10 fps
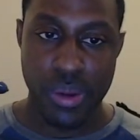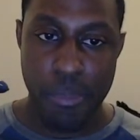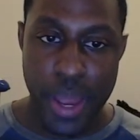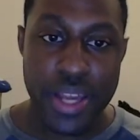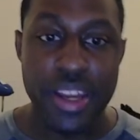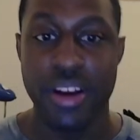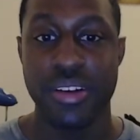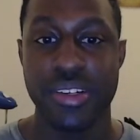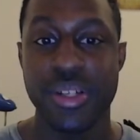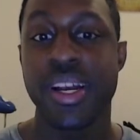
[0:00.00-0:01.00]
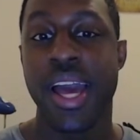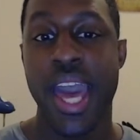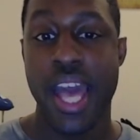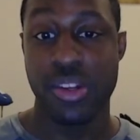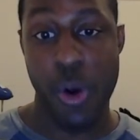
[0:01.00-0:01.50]
our main character
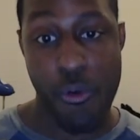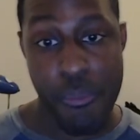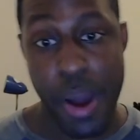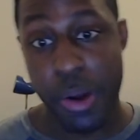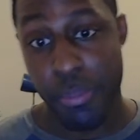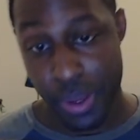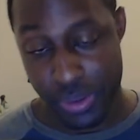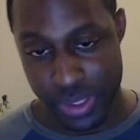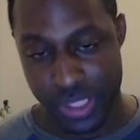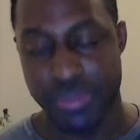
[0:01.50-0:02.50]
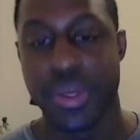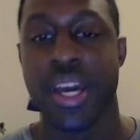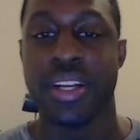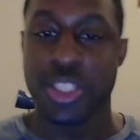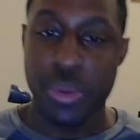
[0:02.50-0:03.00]
has an overpowered ability
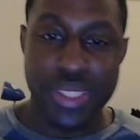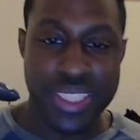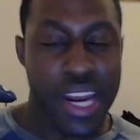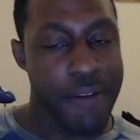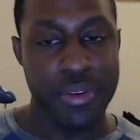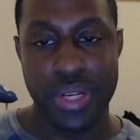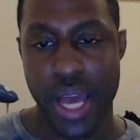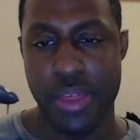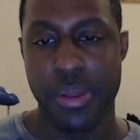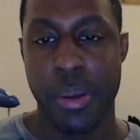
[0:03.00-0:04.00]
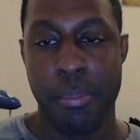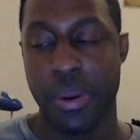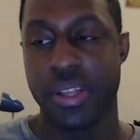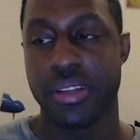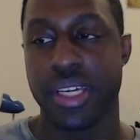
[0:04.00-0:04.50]
to reset after death,
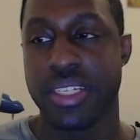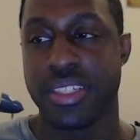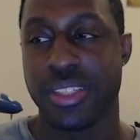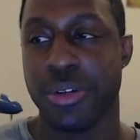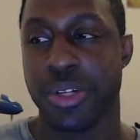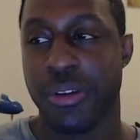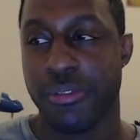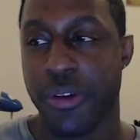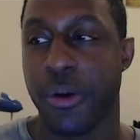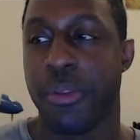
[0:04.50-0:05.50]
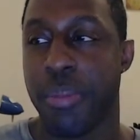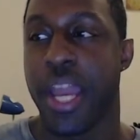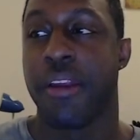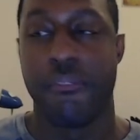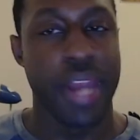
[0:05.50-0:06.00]
but he still is going to feel the
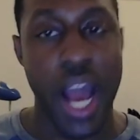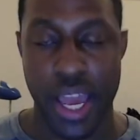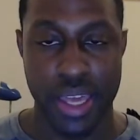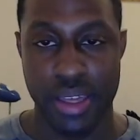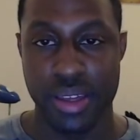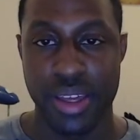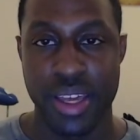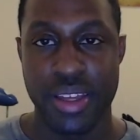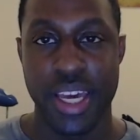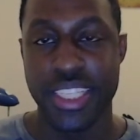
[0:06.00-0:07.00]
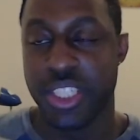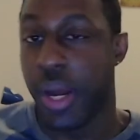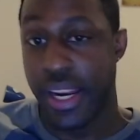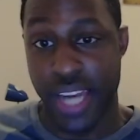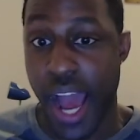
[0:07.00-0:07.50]
pain of dying. He's still
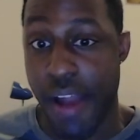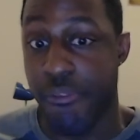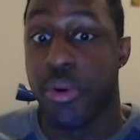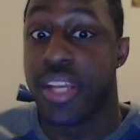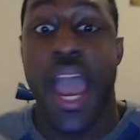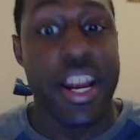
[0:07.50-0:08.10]
got to die for it to